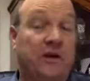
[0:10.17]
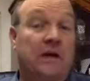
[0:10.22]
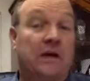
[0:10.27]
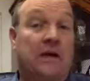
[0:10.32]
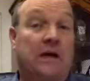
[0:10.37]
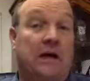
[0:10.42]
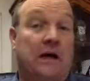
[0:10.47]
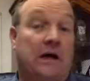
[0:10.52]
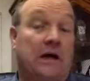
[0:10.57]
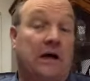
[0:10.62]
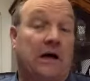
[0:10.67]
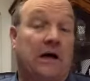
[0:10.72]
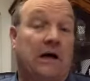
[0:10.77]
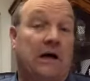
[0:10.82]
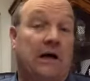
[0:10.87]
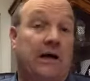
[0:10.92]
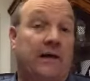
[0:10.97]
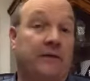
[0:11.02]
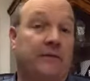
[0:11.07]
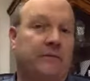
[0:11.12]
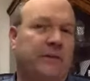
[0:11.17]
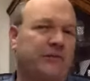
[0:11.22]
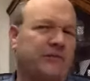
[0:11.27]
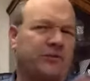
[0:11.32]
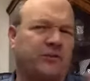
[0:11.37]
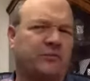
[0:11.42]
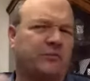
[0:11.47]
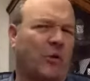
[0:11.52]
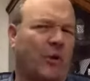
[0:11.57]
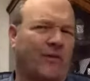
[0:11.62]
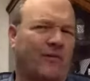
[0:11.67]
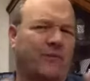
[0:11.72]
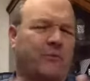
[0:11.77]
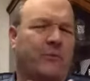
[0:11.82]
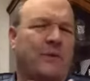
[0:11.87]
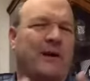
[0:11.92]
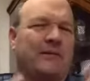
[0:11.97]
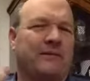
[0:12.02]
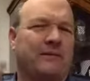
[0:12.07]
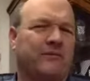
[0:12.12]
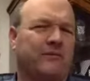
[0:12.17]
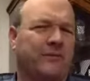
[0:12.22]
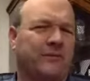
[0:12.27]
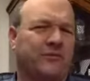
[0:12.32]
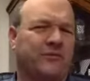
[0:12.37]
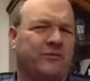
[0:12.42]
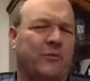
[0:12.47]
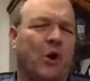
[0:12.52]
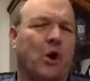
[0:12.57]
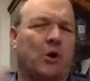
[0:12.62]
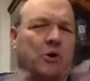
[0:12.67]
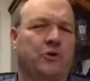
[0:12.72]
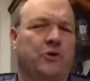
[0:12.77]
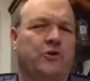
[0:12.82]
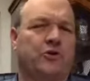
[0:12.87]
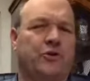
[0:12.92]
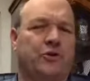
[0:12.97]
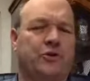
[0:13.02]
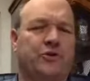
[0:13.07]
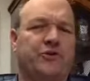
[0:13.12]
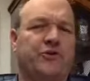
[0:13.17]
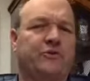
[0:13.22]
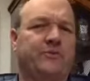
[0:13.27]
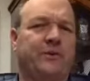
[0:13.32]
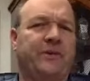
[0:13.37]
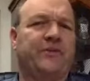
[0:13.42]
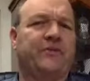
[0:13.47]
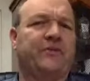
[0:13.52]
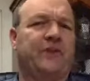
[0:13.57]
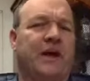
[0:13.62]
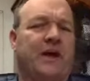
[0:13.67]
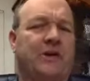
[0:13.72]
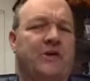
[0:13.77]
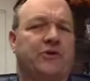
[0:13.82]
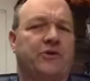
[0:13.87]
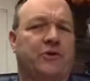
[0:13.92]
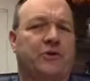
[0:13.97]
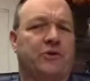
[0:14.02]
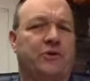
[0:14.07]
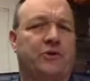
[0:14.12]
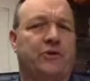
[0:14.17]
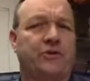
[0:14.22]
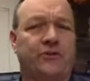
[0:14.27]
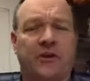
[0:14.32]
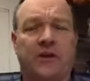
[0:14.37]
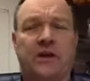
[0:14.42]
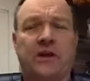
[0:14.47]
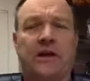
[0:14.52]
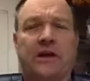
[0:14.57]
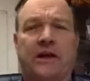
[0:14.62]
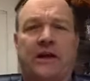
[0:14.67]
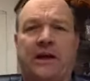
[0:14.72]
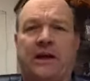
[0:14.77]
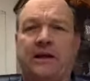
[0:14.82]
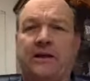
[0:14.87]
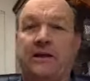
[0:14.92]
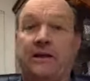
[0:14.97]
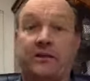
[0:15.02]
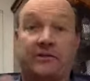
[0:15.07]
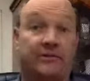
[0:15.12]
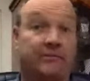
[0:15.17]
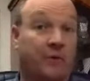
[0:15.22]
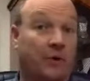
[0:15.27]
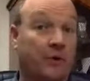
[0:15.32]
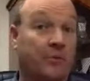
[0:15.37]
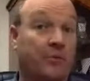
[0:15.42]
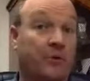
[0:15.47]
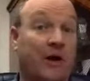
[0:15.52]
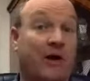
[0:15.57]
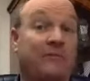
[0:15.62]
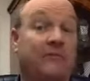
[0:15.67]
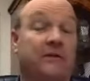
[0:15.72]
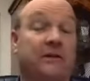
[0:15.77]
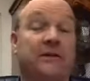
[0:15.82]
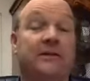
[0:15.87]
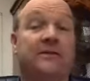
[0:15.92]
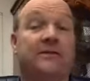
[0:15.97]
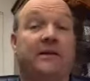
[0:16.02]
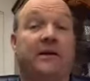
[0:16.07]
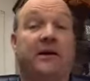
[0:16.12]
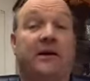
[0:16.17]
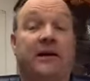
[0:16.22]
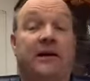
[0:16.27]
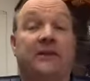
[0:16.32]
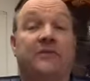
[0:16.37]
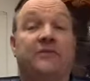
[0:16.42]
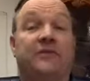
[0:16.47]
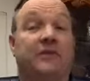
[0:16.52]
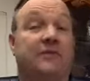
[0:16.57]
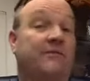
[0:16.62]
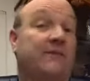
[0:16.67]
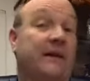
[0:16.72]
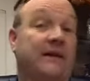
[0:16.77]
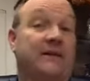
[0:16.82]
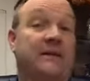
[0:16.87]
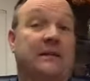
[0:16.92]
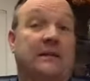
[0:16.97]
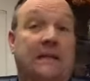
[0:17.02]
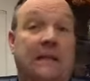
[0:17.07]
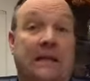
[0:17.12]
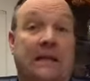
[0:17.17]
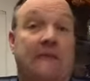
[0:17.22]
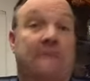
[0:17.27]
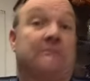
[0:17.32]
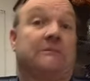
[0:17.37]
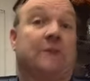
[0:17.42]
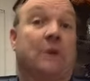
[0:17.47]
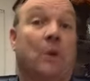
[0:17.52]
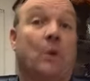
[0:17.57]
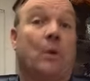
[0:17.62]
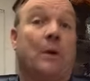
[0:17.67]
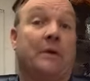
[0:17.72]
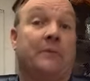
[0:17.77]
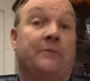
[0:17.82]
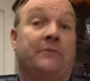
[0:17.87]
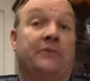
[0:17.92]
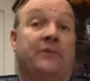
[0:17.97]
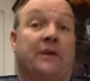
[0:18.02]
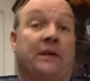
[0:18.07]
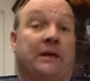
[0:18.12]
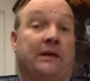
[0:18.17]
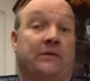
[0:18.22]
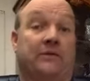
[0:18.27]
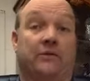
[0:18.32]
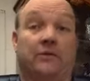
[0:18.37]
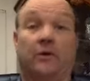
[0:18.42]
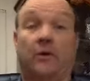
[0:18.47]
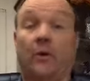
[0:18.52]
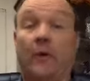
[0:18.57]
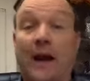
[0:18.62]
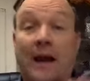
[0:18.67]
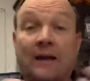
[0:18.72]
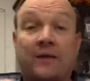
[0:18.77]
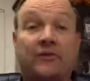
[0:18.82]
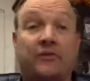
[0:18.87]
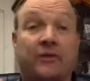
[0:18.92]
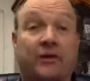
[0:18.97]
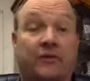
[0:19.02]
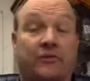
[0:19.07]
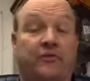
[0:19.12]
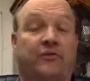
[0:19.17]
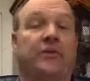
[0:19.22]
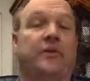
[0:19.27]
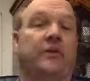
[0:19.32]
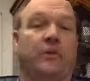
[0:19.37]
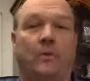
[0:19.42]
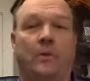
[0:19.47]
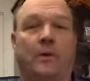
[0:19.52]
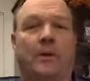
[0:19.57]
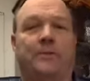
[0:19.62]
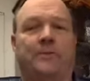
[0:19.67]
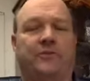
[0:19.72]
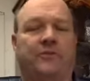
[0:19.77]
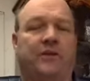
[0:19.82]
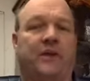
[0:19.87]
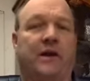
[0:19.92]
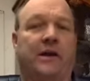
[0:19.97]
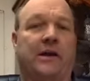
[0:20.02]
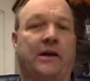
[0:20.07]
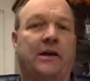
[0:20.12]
and this is more of a problem for smaller churches, mid-sized churches, and it's pretty prevalent. It's the fact that they have no website or no access to their website,